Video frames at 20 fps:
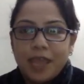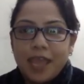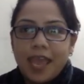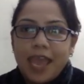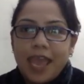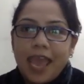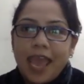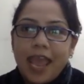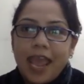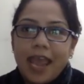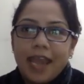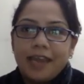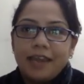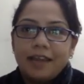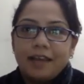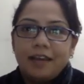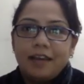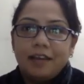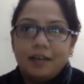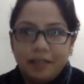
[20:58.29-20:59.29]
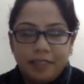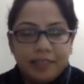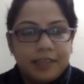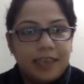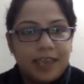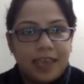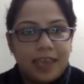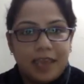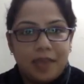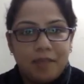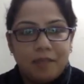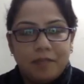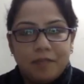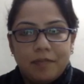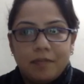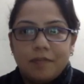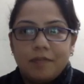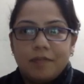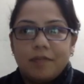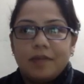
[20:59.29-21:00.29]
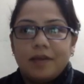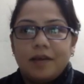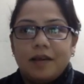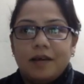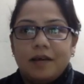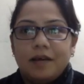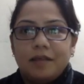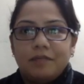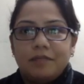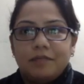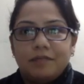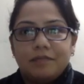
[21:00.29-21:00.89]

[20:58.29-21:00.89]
and learn the game, uh,